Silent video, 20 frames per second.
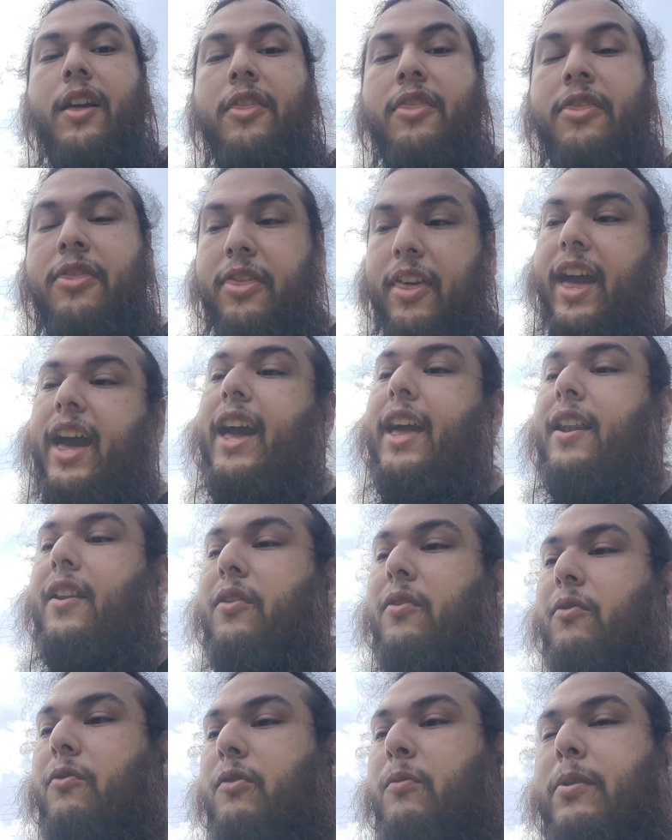that
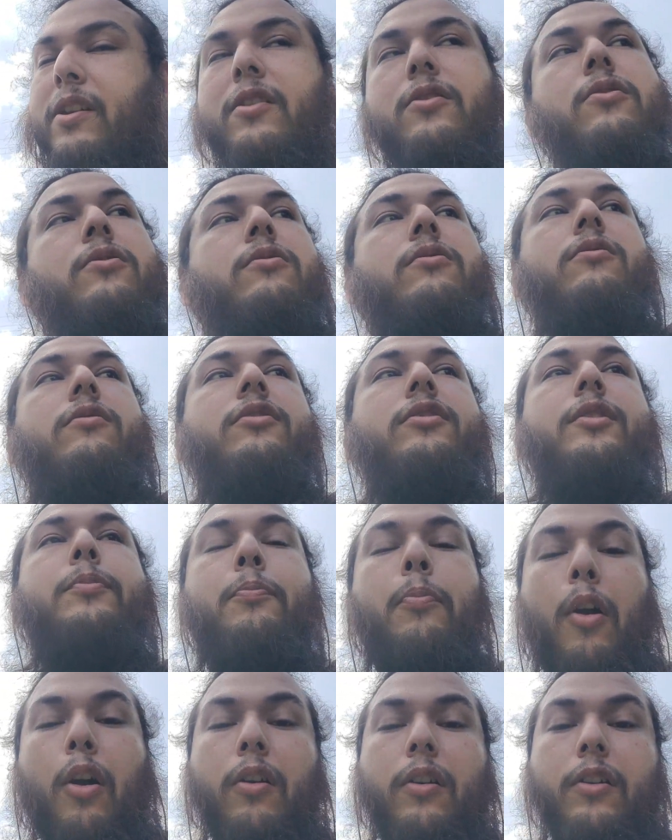would be cool.
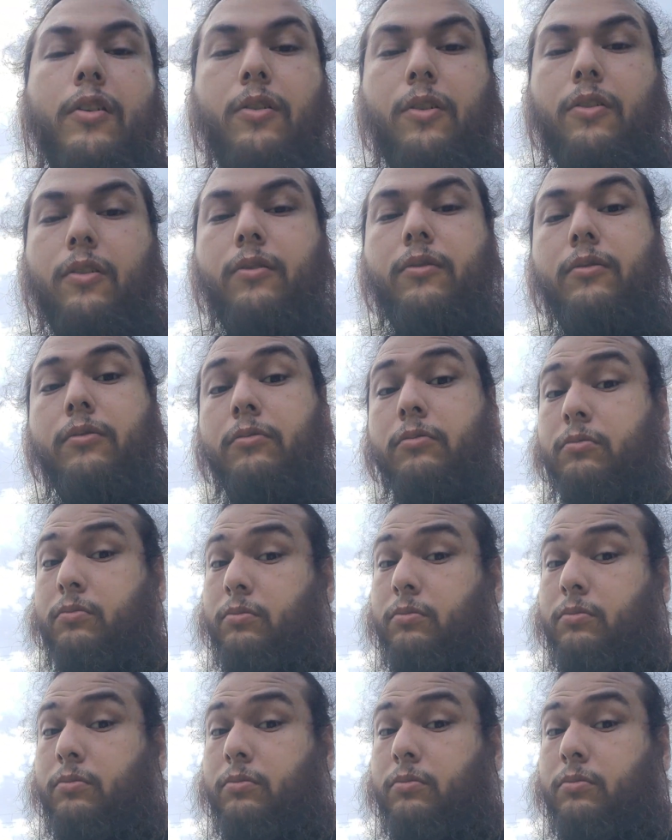Spartan Cole.